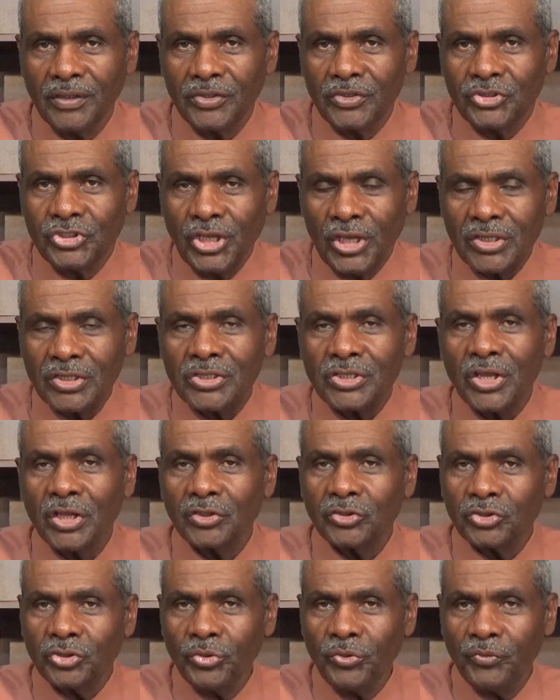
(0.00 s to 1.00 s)
just
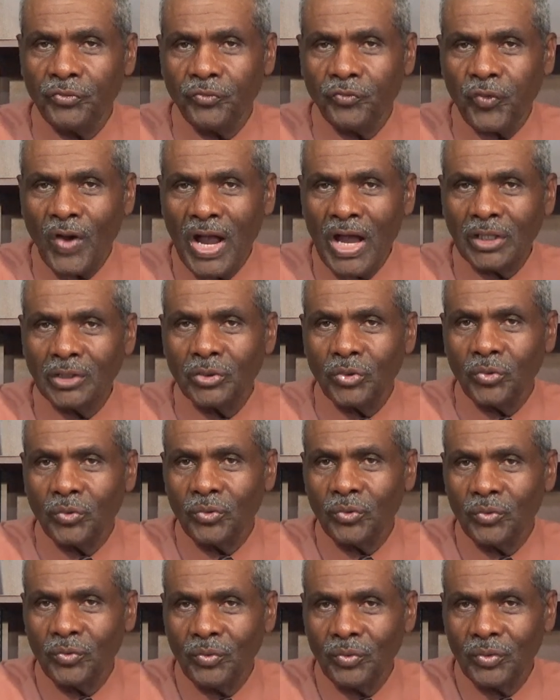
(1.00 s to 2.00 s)
to follow
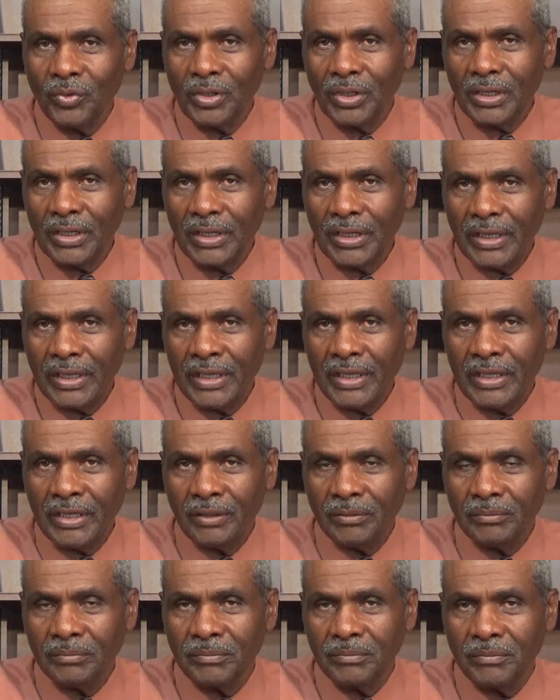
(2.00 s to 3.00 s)

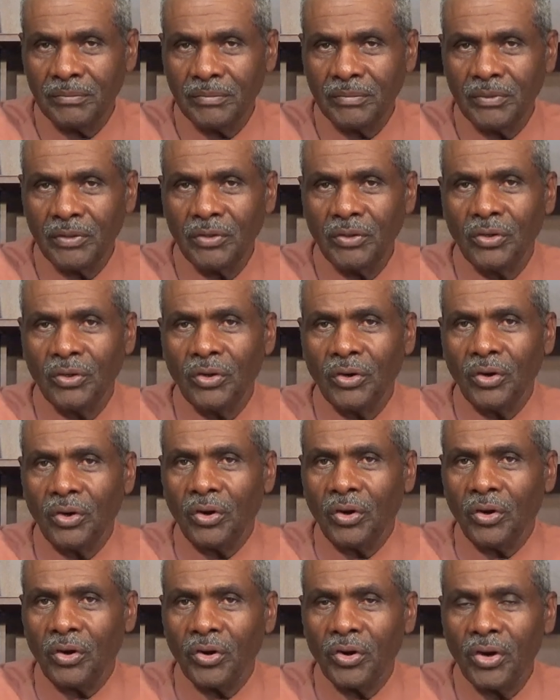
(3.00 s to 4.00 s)
him
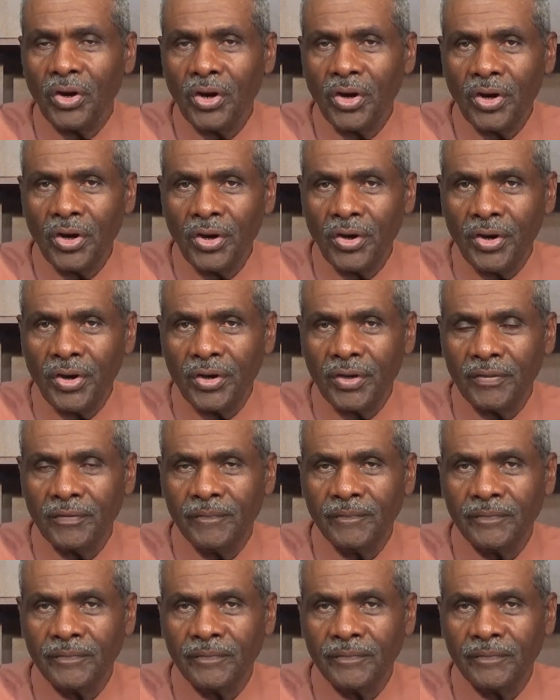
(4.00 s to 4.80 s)
or her.